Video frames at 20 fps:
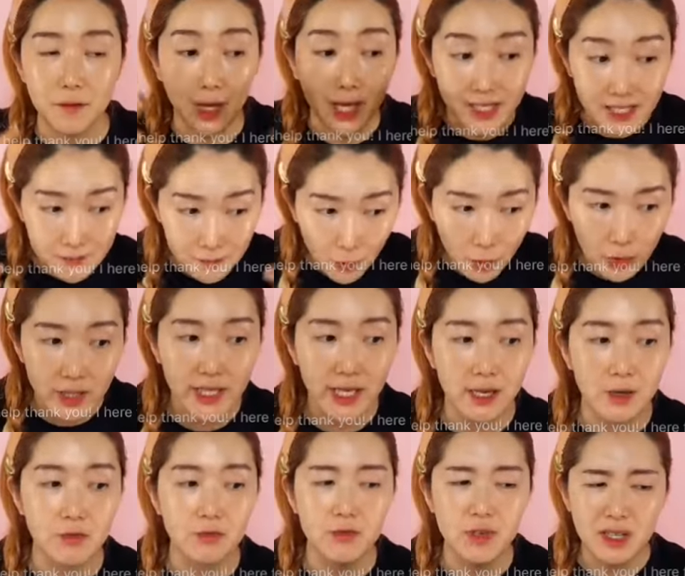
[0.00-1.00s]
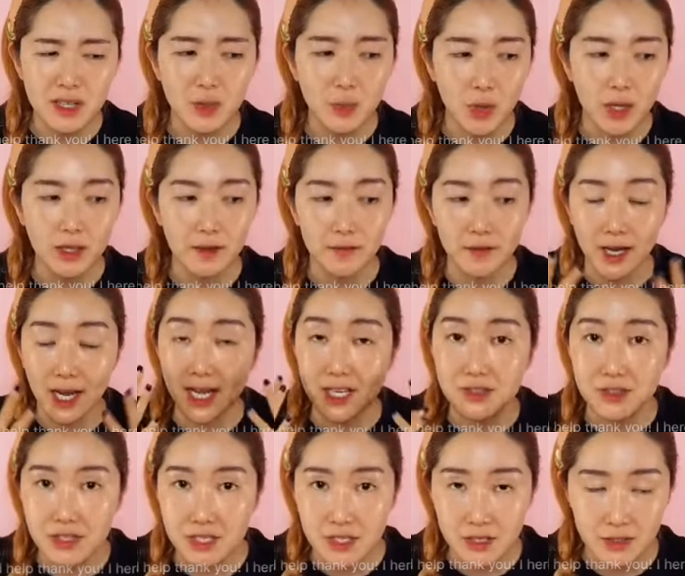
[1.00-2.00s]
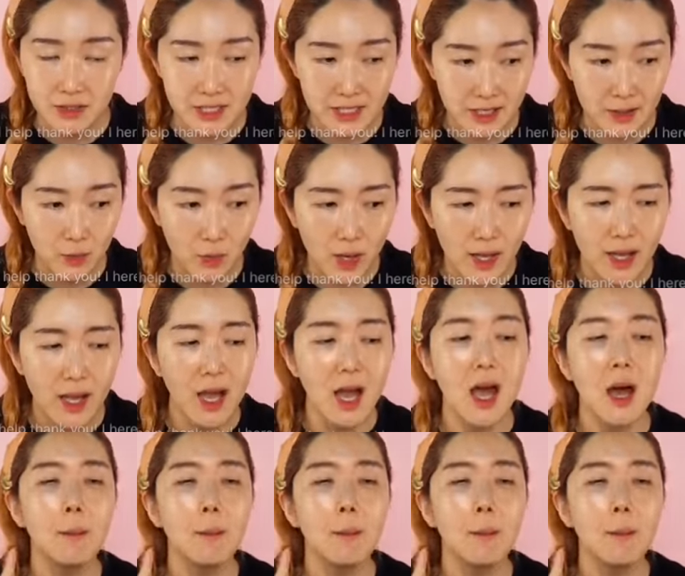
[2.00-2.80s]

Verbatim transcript: you exfoliate really well, if you hydrate your skin well.